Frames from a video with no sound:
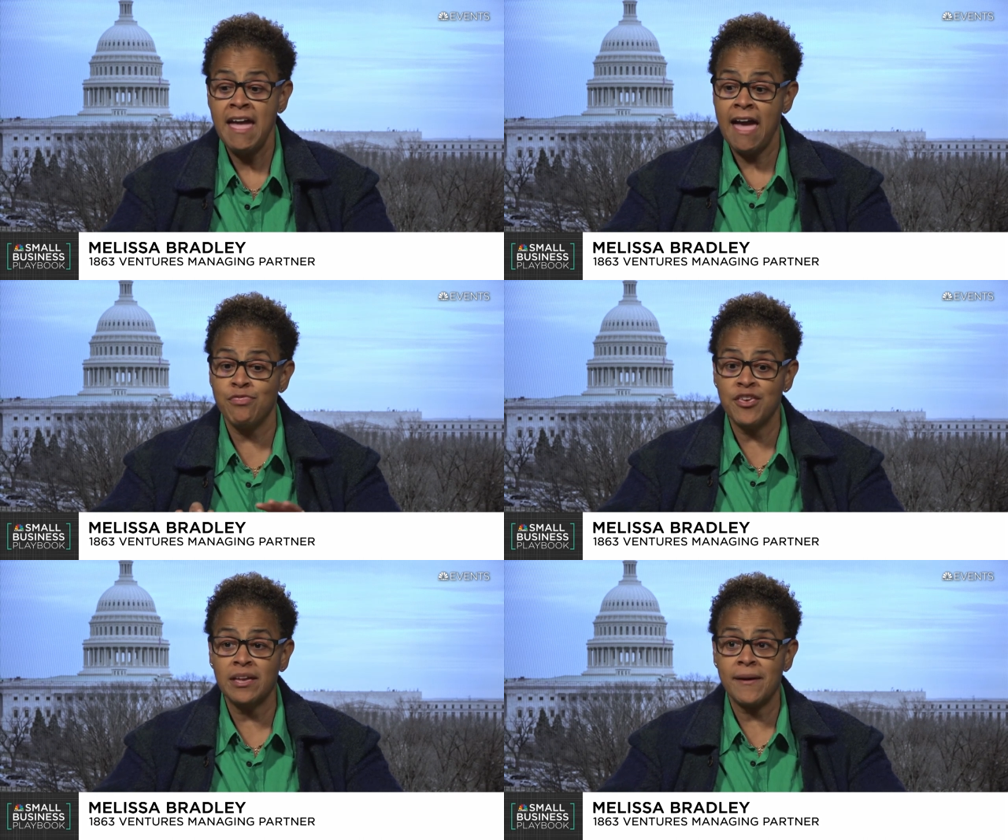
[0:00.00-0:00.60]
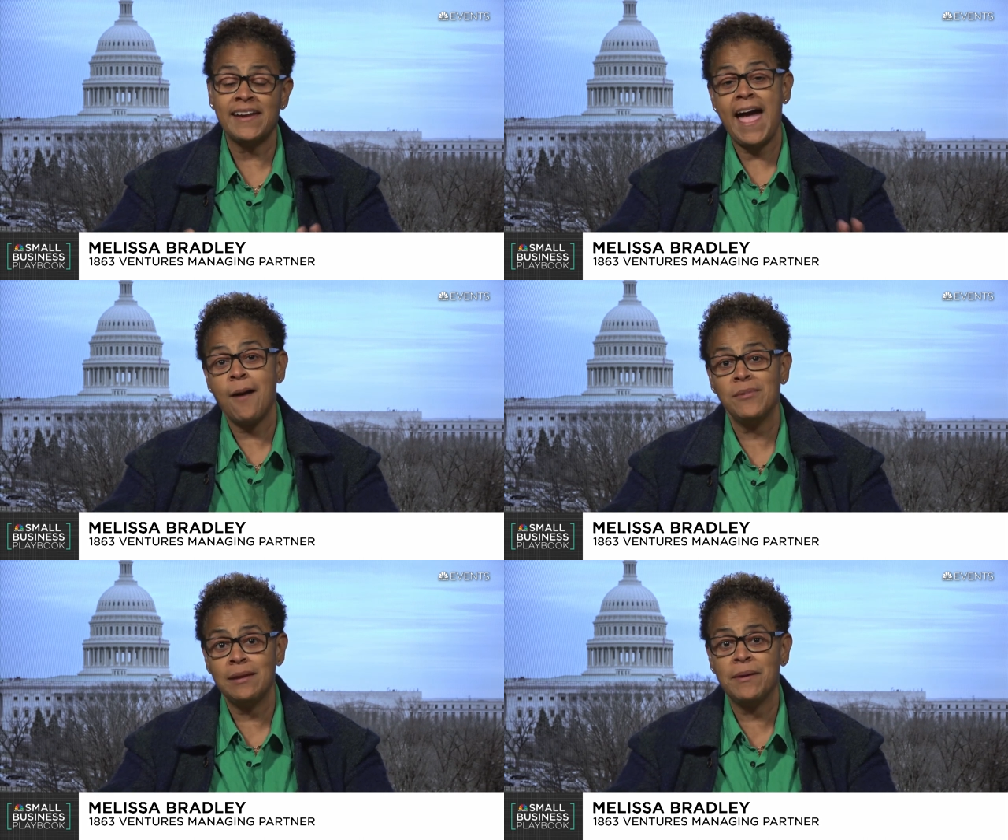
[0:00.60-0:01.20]
And think about how
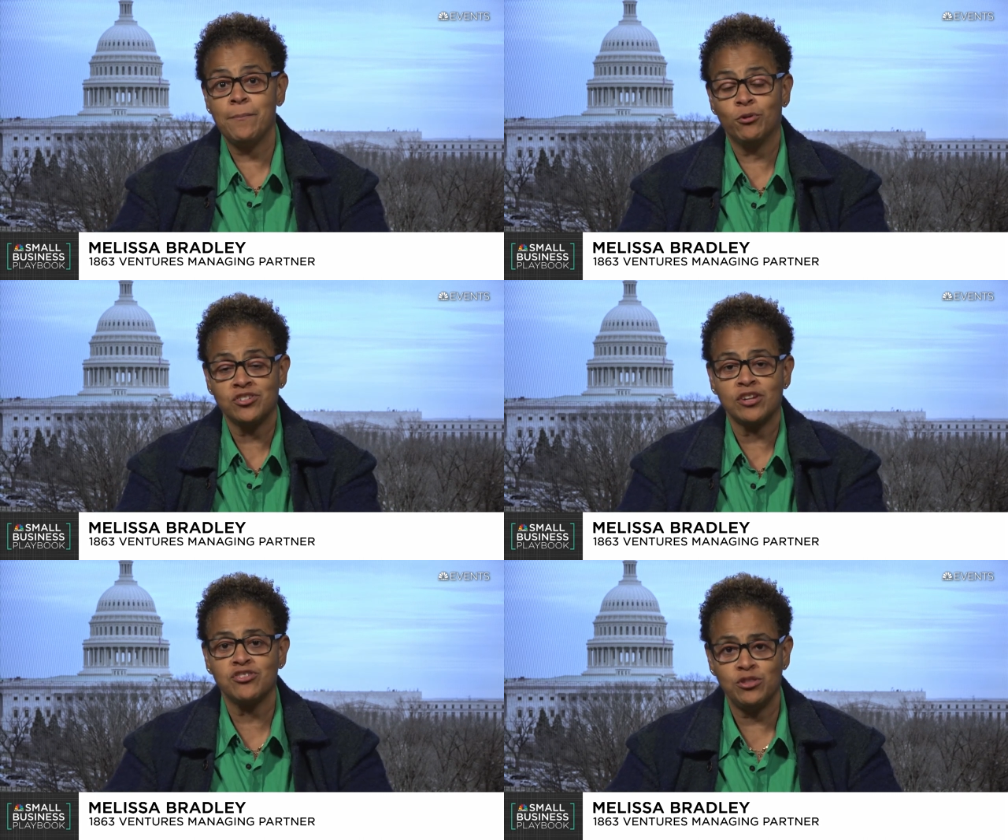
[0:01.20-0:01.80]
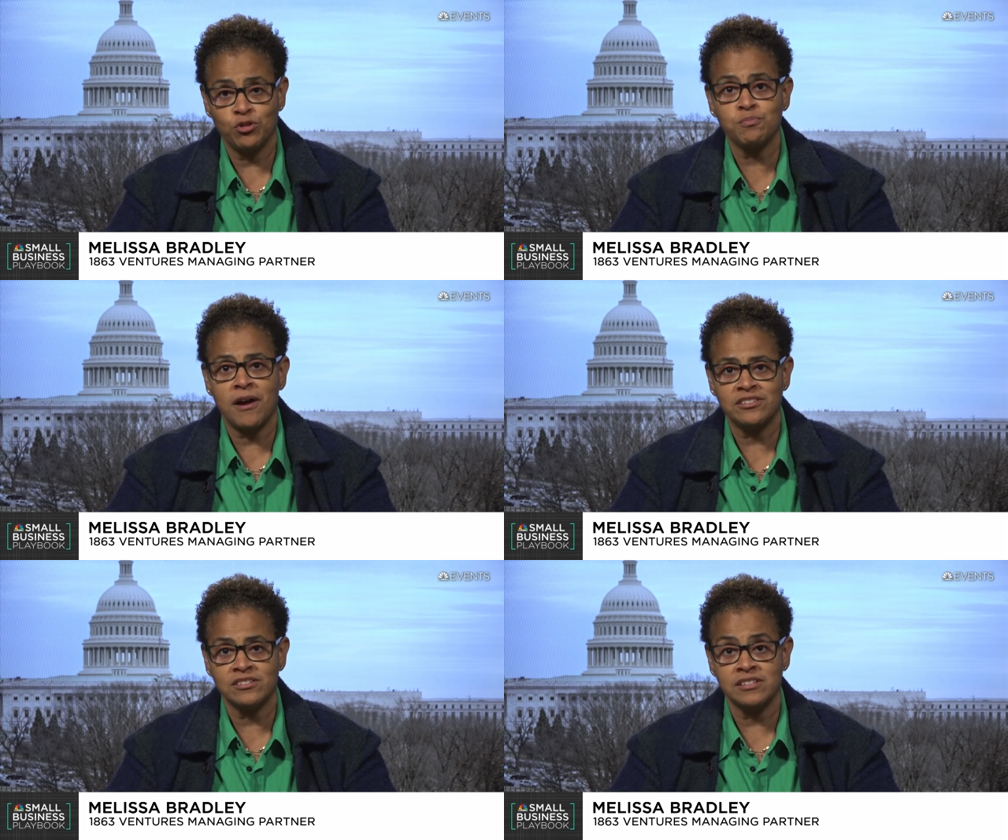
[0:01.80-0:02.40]
many people are touching those
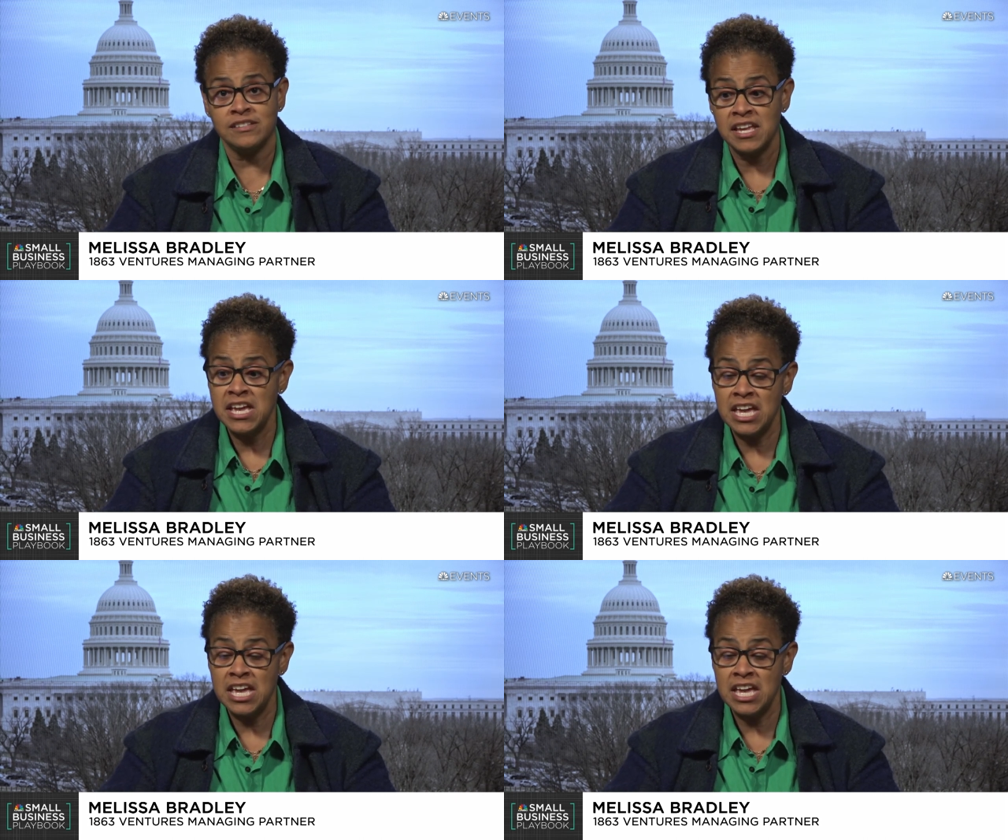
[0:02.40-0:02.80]
processes.